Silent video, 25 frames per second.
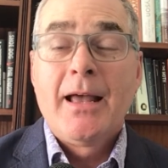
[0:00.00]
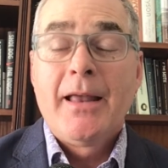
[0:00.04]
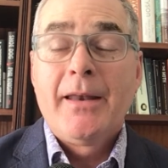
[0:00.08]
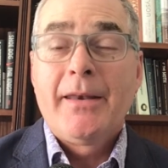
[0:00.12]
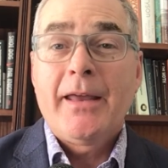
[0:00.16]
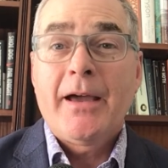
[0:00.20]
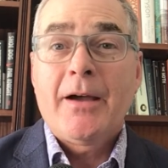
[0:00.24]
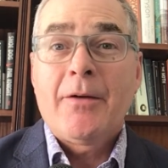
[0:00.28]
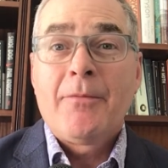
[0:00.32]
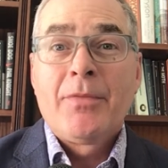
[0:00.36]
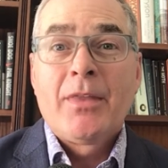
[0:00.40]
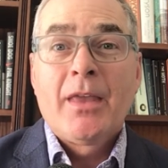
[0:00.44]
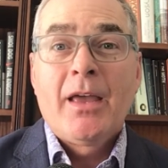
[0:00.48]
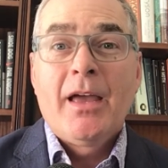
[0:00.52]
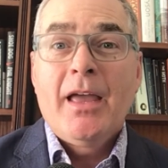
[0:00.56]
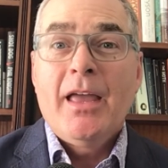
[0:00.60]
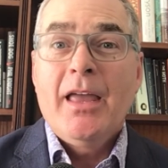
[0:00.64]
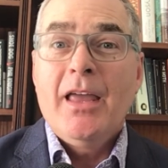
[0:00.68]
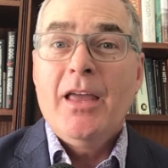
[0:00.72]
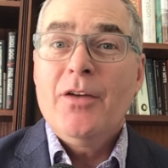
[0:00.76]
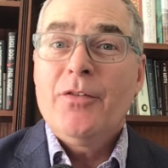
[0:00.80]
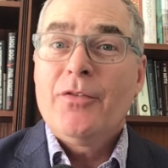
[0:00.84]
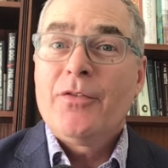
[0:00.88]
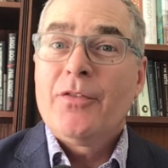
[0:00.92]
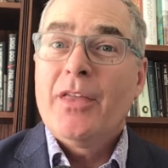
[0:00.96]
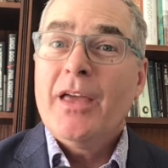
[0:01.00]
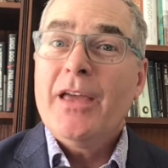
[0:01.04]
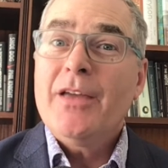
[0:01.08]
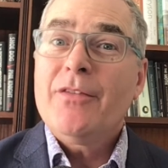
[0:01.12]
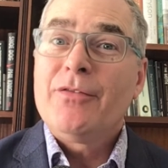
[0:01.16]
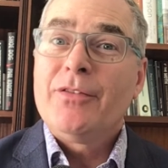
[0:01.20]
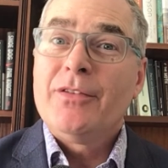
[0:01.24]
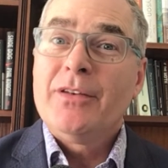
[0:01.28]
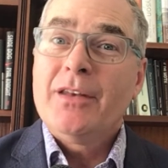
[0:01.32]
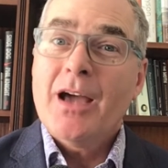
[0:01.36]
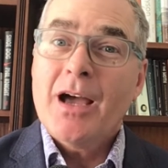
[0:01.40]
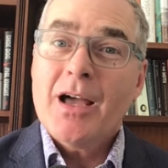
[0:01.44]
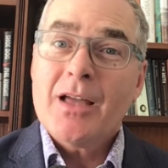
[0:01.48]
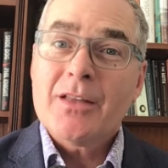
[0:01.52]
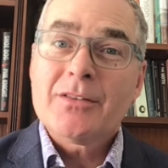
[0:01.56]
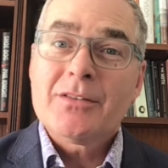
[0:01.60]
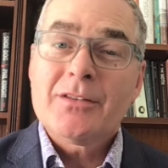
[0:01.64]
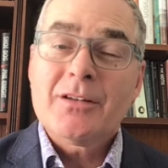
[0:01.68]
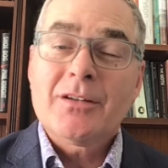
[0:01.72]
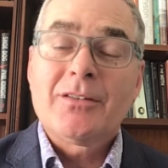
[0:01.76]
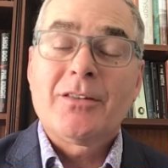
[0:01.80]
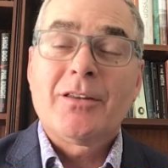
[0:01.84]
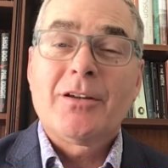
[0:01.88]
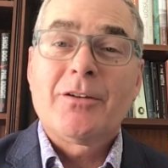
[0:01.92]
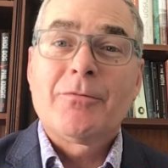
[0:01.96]
Now, if they've not
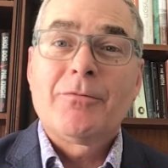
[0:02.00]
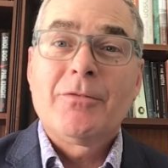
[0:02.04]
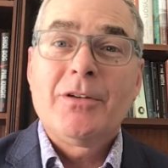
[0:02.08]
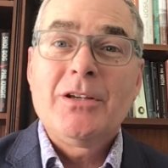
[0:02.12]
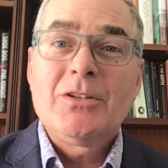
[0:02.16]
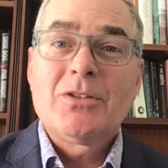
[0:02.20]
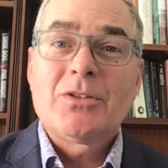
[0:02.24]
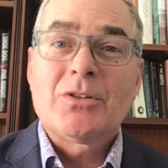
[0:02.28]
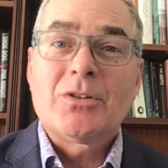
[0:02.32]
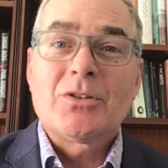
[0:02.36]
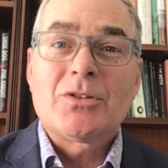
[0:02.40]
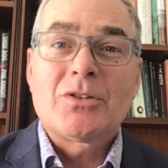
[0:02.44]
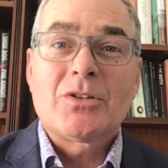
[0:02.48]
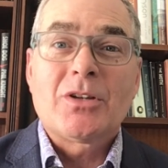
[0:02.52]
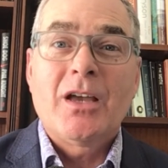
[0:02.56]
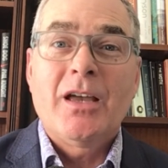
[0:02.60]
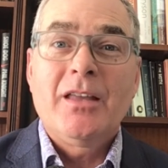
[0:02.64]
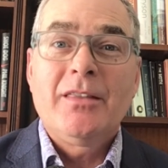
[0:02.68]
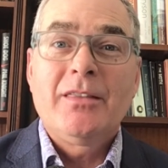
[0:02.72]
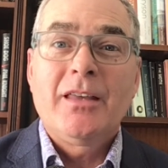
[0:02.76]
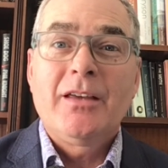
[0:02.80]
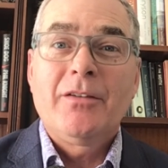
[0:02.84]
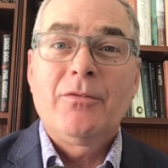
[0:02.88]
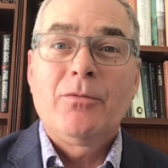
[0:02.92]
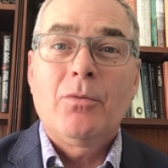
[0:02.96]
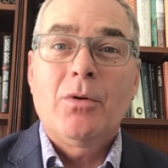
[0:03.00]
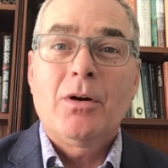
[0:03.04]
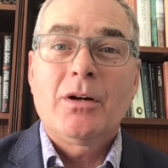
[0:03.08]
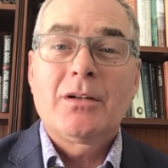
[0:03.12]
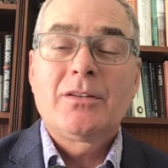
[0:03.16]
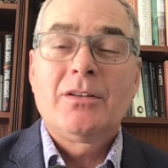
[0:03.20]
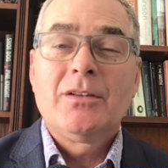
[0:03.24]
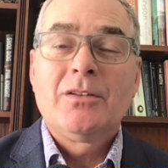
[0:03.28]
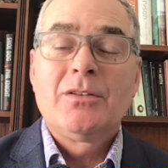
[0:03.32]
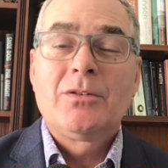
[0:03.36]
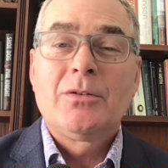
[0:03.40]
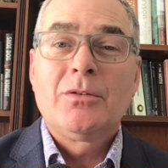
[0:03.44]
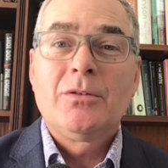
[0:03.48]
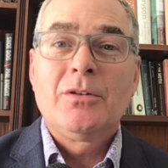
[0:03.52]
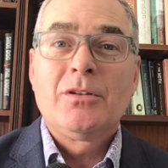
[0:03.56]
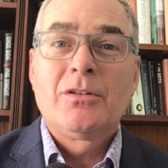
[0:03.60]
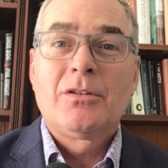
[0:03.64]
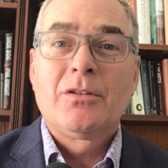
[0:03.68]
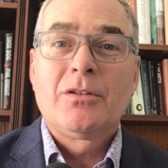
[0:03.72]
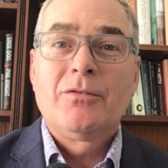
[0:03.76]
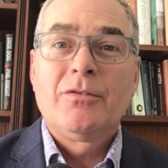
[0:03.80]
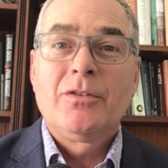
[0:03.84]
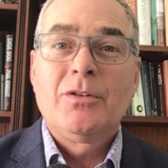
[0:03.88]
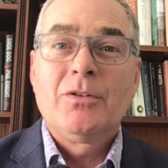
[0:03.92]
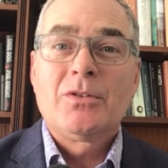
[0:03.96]
done their research and they've walked into an
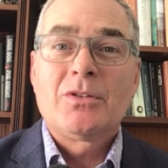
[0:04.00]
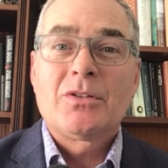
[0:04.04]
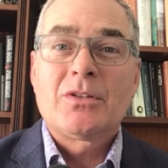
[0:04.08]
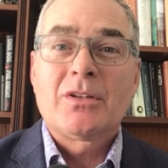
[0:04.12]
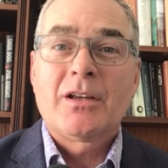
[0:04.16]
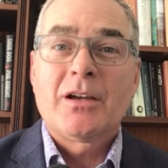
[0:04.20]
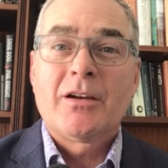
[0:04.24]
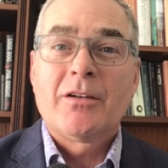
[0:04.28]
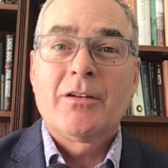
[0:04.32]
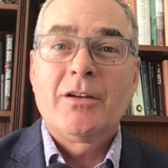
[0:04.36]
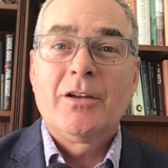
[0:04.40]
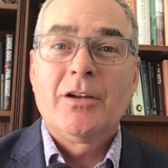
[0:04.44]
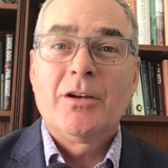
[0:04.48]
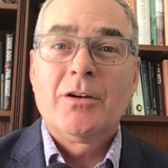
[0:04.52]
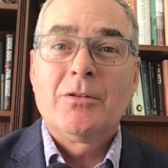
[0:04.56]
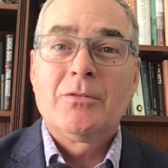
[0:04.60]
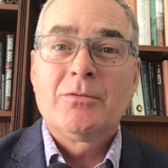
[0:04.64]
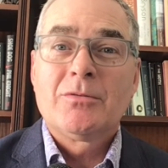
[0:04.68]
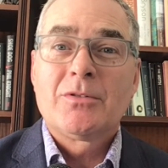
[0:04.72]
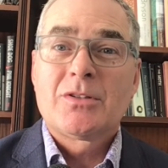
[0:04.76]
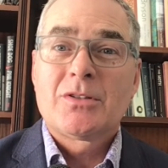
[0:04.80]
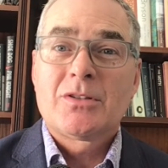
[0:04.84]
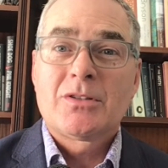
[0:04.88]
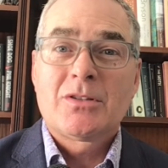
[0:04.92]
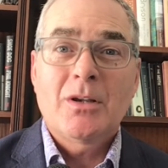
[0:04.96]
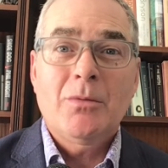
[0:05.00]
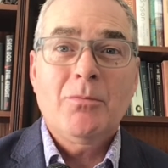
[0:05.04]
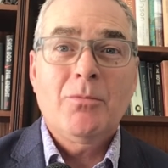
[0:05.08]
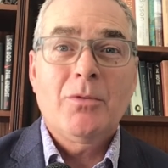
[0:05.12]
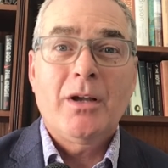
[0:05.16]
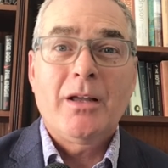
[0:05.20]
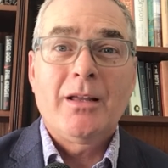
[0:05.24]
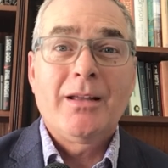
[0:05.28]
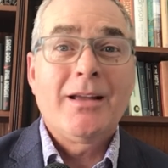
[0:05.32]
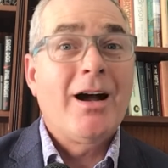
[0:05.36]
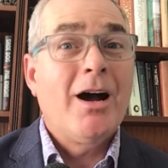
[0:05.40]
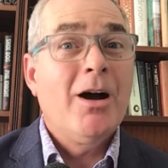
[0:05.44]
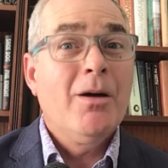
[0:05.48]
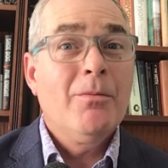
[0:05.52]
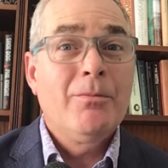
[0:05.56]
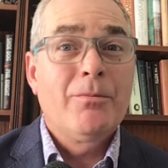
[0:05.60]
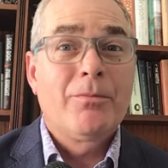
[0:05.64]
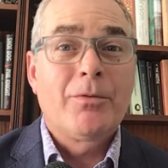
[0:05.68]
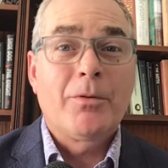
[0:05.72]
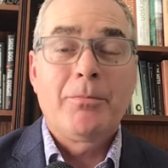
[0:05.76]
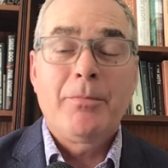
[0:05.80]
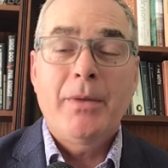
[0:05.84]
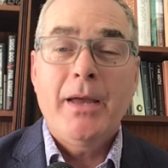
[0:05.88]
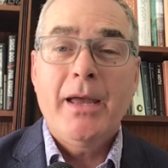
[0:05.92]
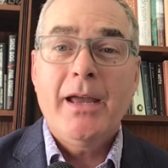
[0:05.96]
interview scenario somewhat
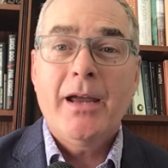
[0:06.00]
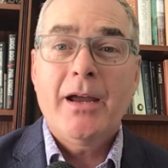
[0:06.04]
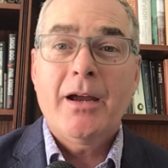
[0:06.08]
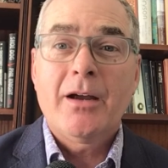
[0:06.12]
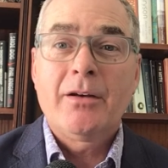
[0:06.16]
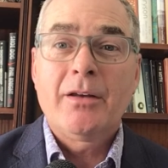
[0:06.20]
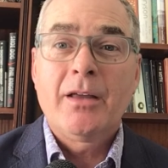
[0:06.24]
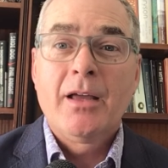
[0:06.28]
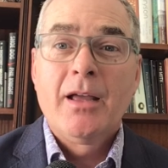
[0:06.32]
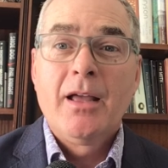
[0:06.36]
unprepared,